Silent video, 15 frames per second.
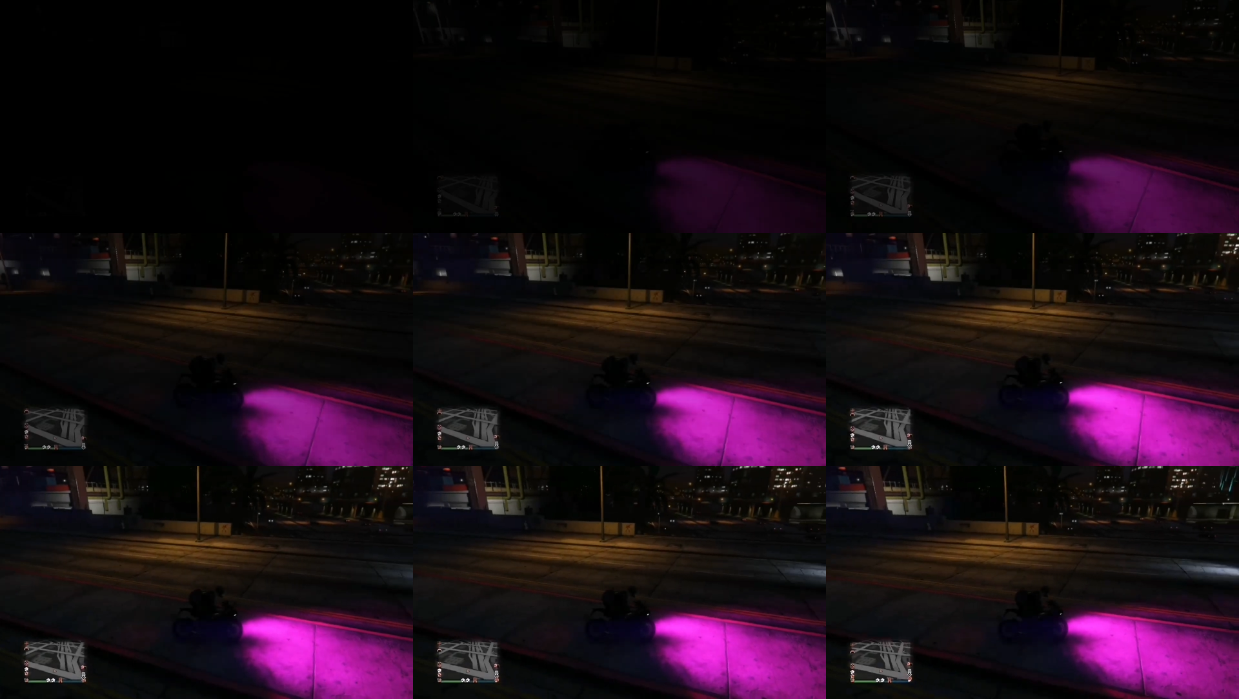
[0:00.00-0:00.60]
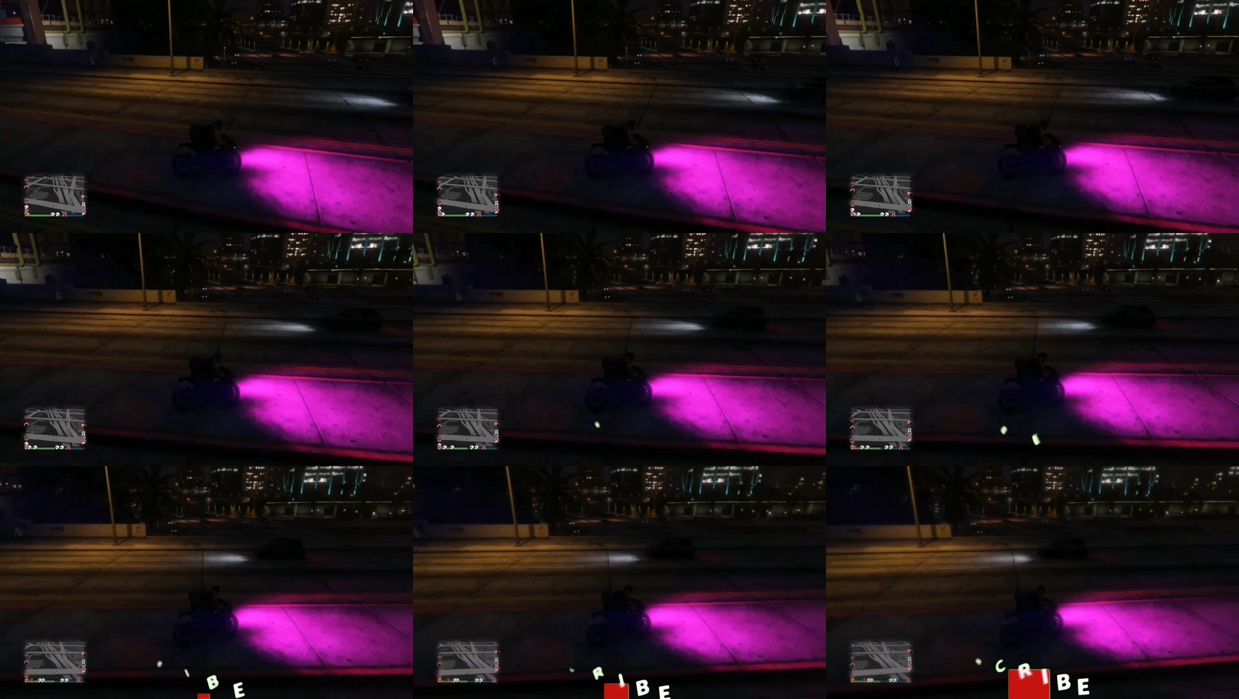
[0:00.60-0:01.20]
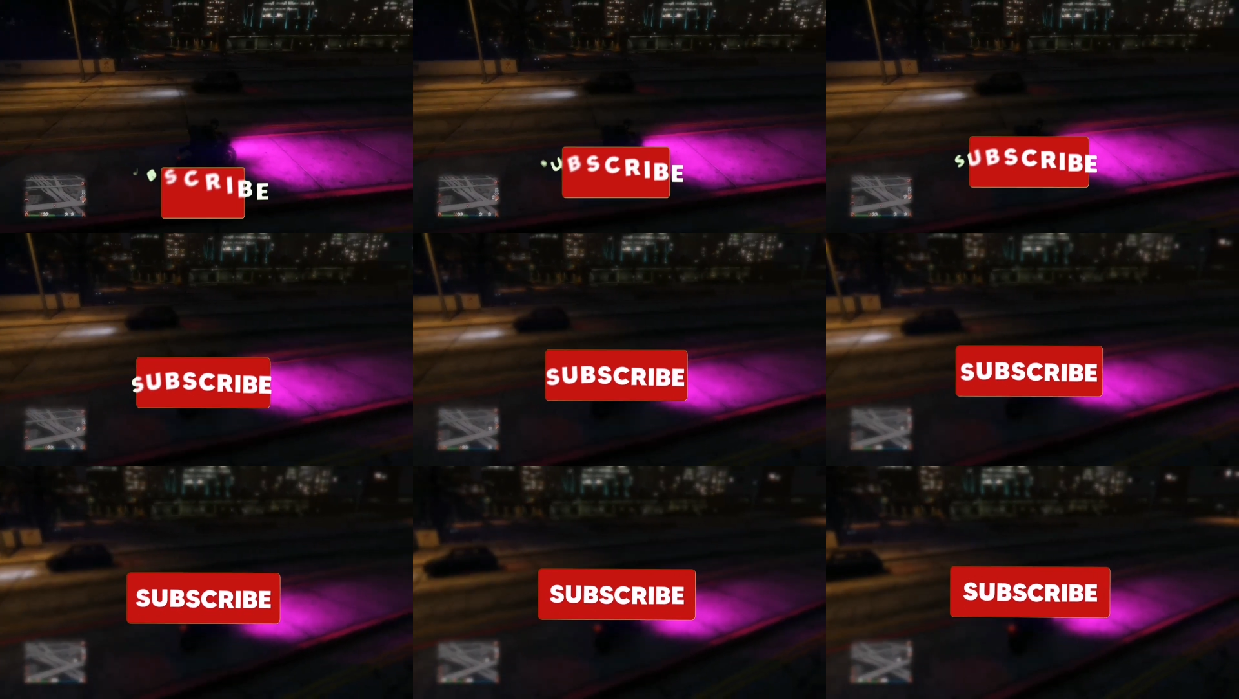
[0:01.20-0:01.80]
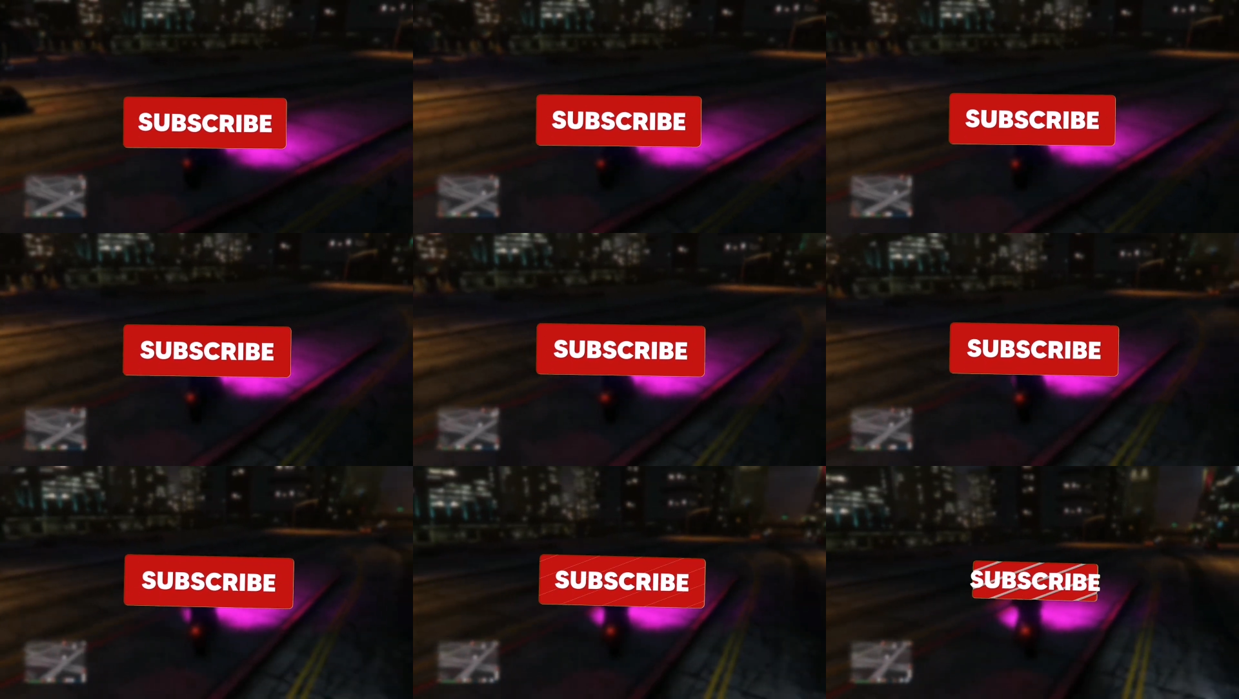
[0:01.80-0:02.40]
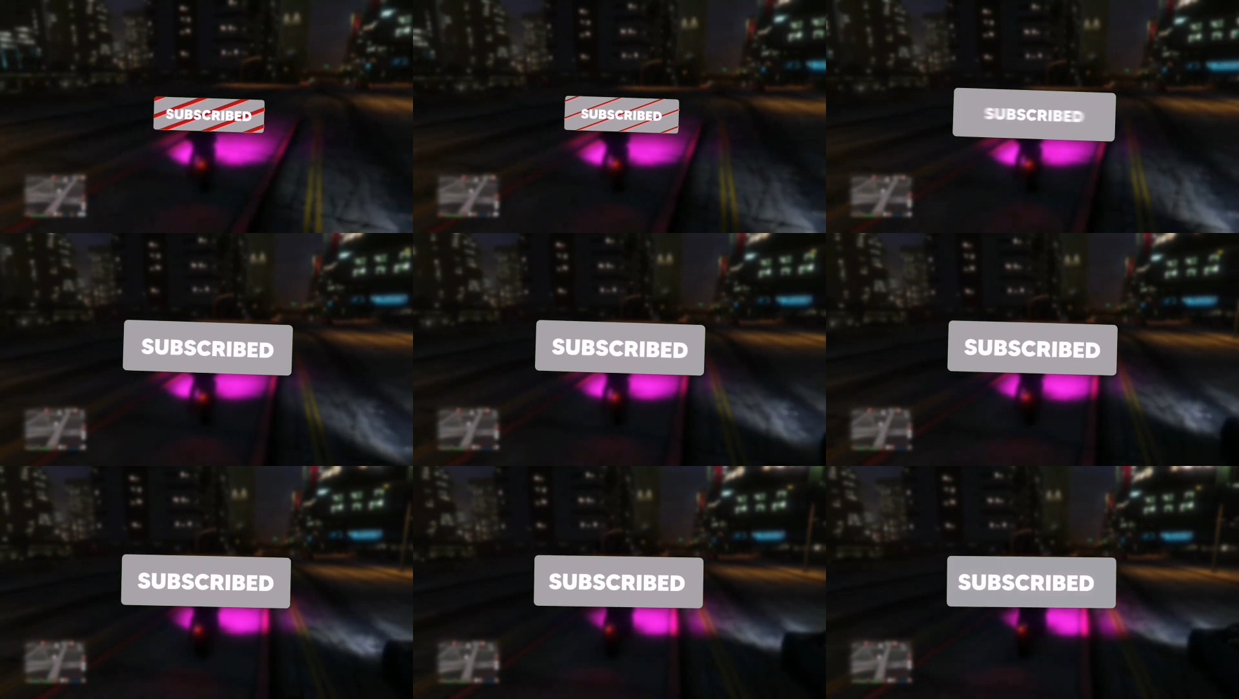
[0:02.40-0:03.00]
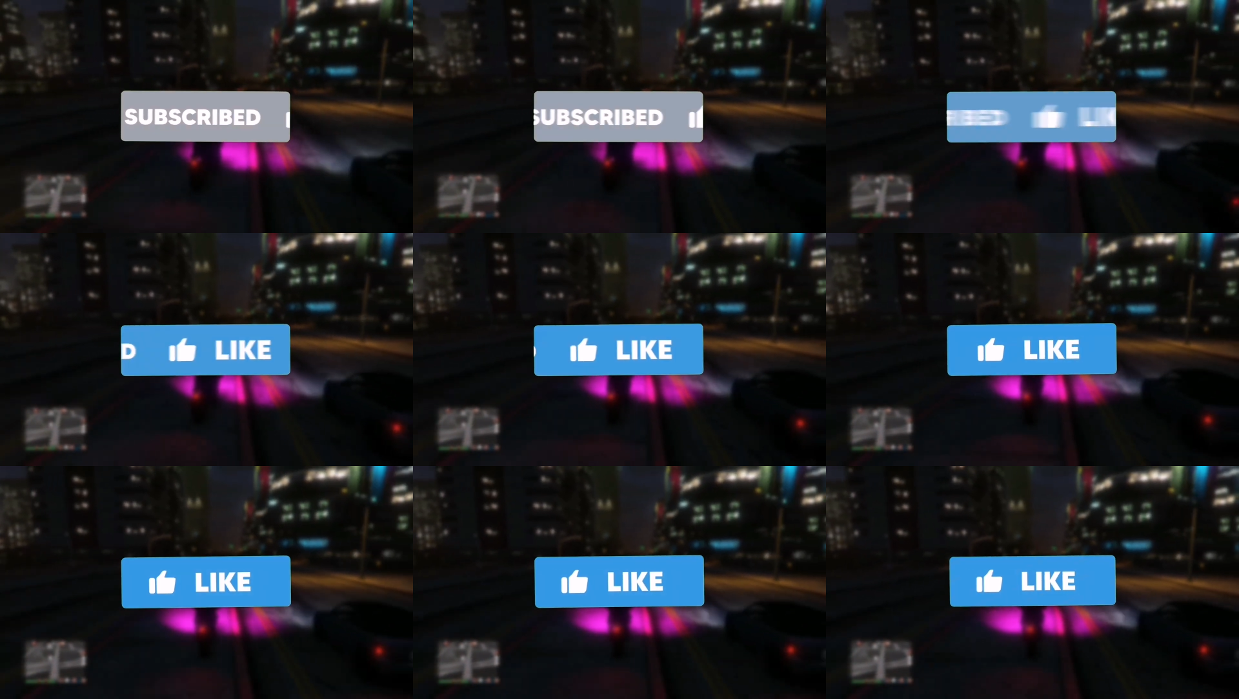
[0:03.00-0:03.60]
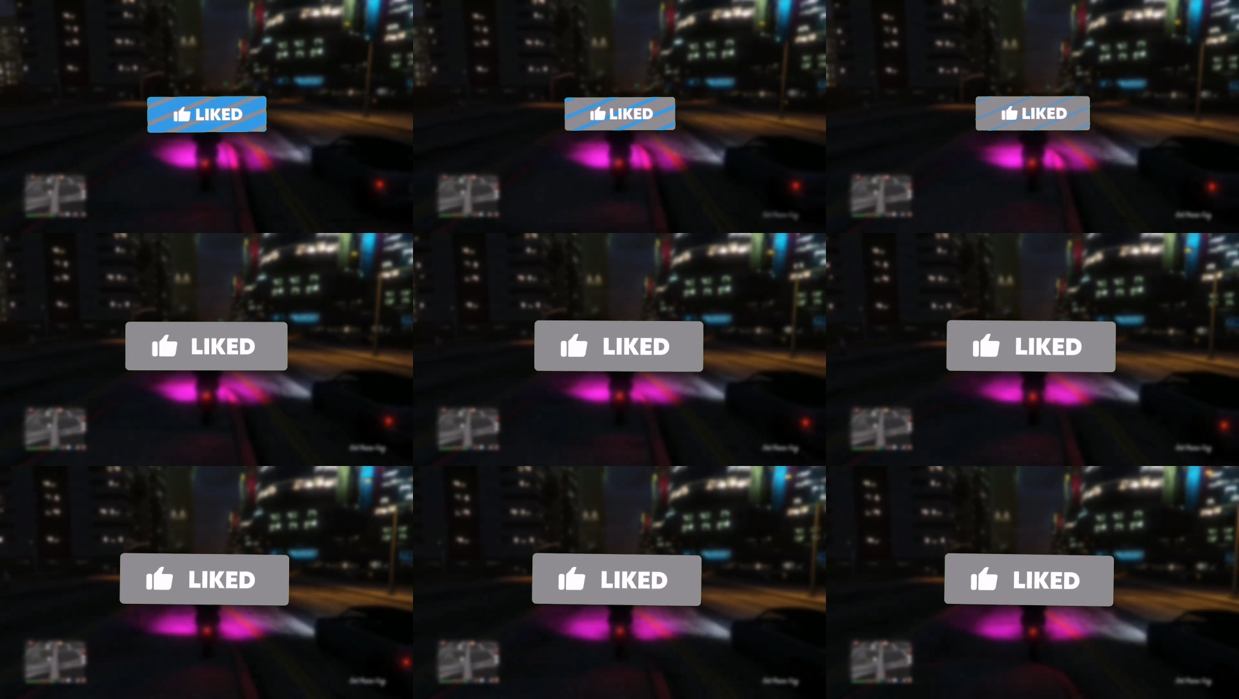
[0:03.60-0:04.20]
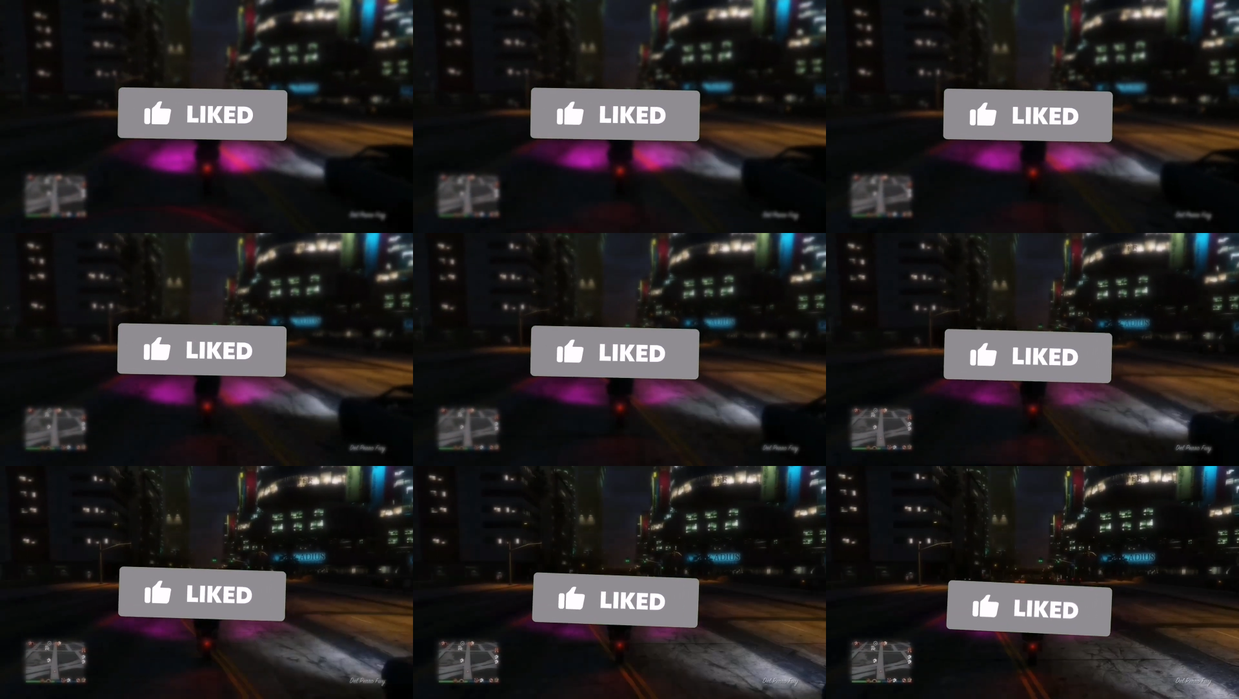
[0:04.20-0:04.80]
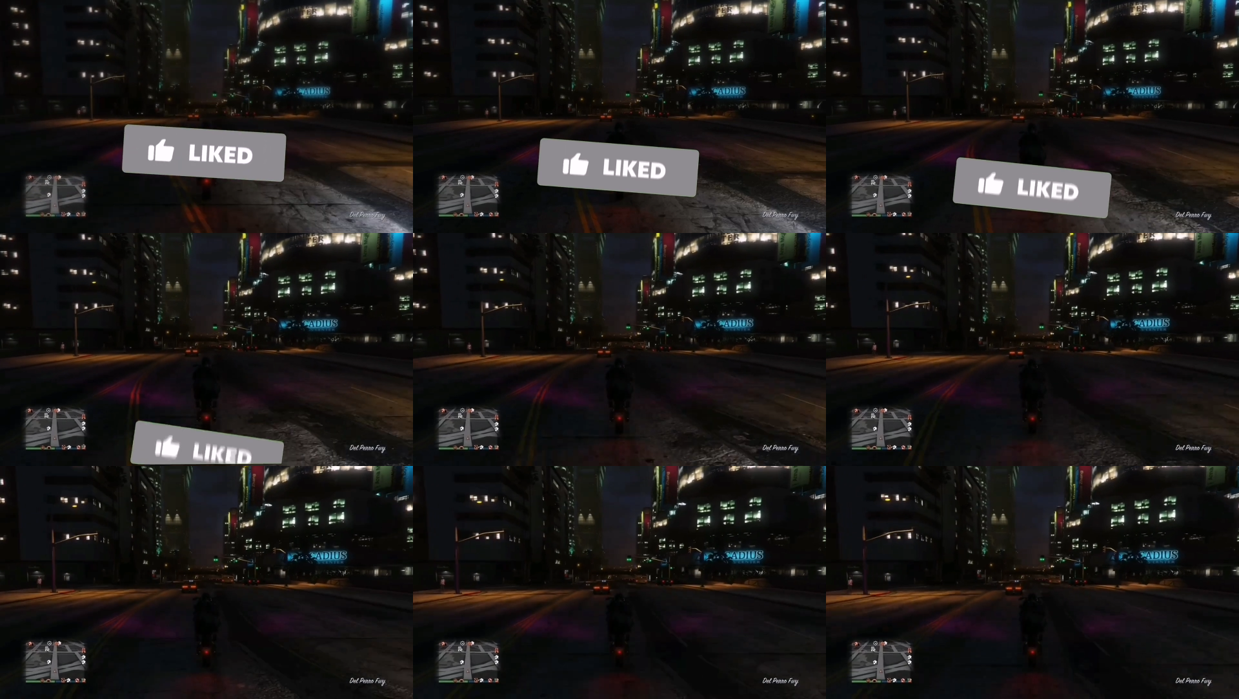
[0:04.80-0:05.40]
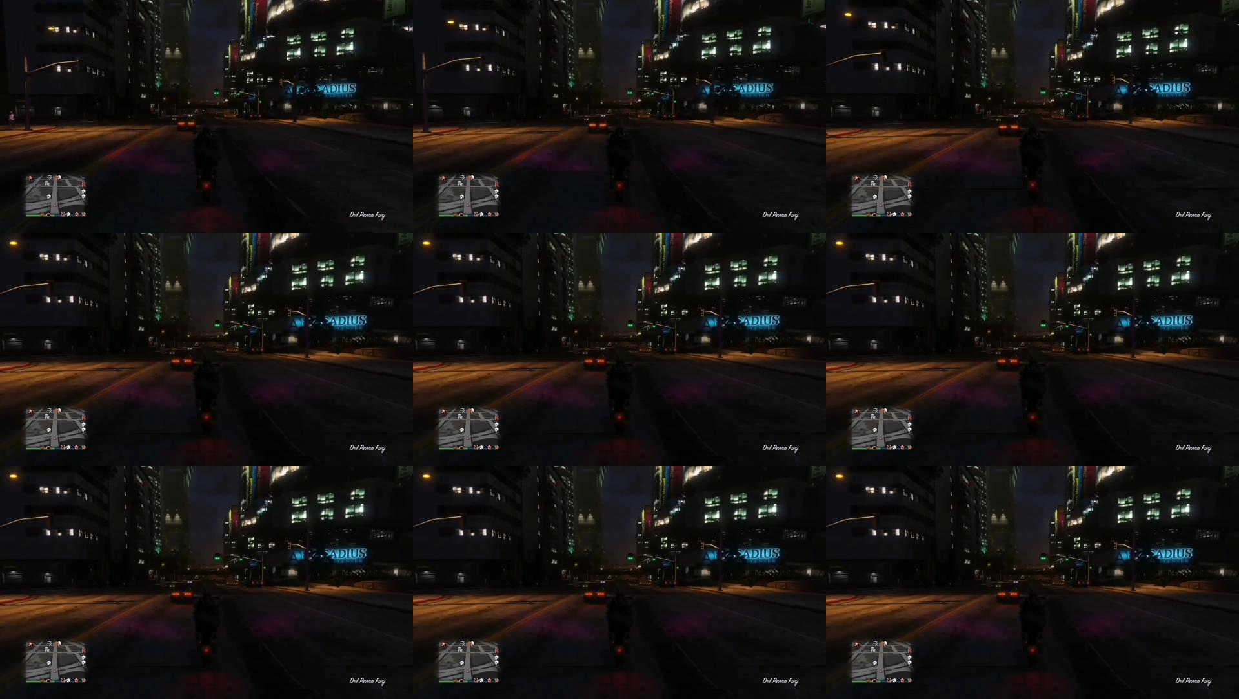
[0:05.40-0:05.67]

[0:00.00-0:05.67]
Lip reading: No face is visible, so there are no lips to read.